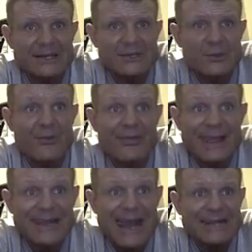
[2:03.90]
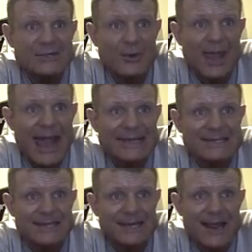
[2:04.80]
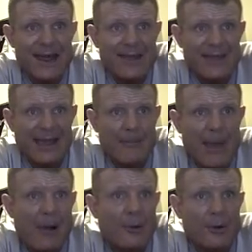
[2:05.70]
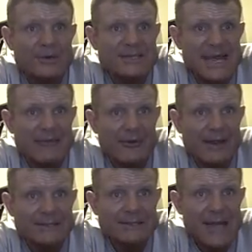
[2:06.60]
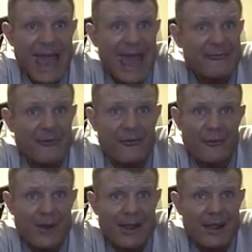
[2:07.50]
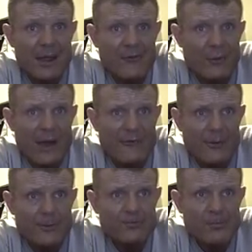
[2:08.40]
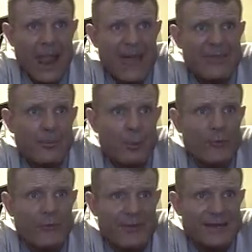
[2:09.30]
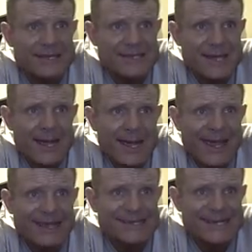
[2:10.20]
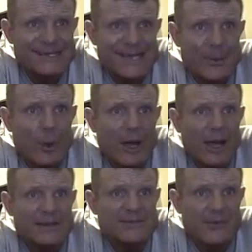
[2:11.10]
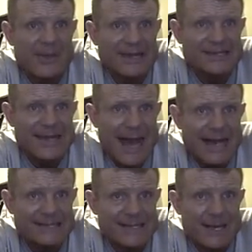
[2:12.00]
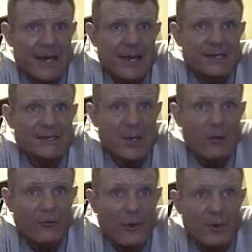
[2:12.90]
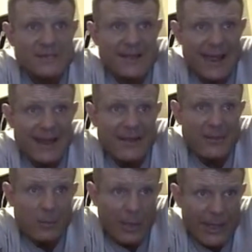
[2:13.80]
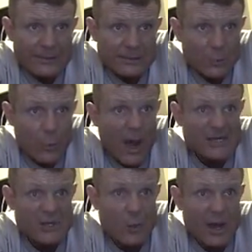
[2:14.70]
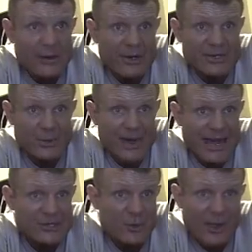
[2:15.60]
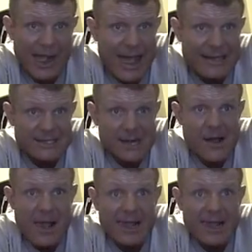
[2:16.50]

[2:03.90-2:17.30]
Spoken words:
into the natural gasoline that can power Earth safely and for free forever. And the proof for this exists in what comes from the exhaust. Soap floats to the end of the blend, washing water into a natural gas,